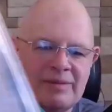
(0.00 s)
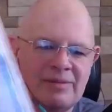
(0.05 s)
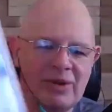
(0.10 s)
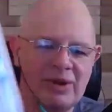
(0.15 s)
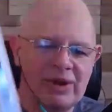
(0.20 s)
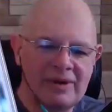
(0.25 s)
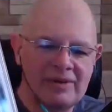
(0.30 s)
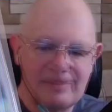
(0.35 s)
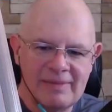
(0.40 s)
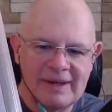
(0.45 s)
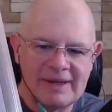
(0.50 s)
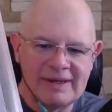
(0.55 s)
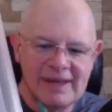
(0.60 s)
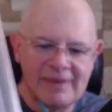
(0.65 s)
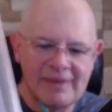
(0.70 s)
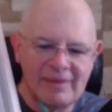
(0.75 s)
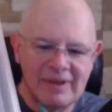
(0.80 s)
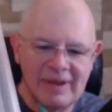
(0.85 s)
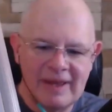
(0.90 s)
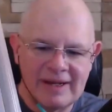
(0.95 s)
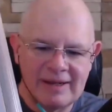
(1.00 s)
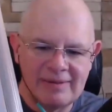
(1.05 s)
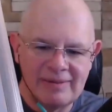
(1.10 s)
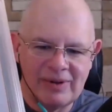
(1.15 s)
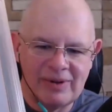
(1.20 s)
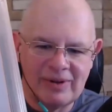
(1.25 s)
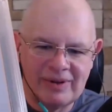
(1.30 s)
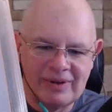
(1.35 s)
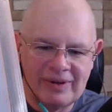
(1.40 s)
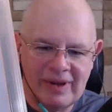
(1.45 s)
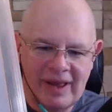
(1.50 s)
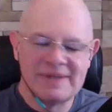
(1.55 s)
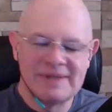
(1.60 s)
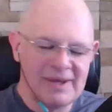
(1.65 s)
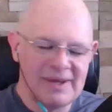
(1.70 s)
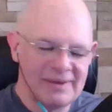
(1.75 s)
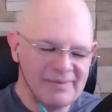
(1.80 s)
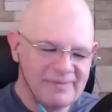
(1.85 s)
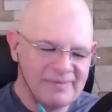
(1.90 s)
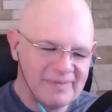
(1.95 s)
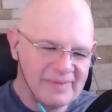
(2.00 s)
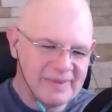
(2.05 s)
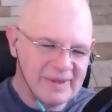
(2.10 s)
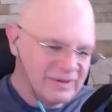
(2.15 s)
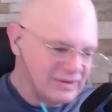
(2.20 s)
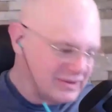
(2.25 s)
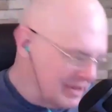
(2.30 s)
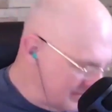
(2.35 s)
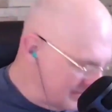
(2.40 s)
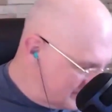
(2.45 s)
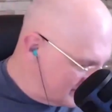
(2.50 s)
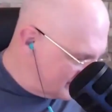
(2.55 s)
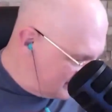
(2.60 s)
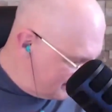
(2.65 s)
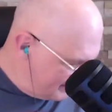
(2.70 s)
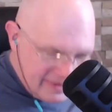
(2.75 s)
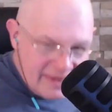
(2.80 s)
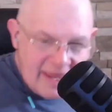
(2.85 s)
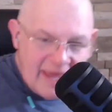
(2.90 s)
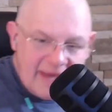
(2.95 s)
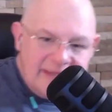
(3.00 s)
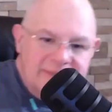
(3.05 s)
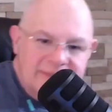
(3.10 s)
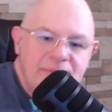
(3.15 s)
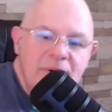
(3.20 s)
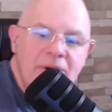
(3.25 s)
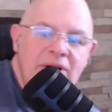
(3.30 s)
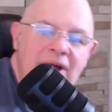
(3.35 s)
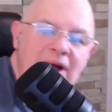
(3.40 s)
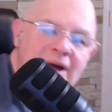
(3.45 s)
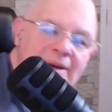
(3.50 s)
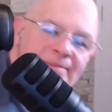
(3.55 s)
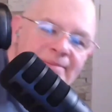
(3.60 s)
of the book, the Big Time Collectible. So there's those. Next book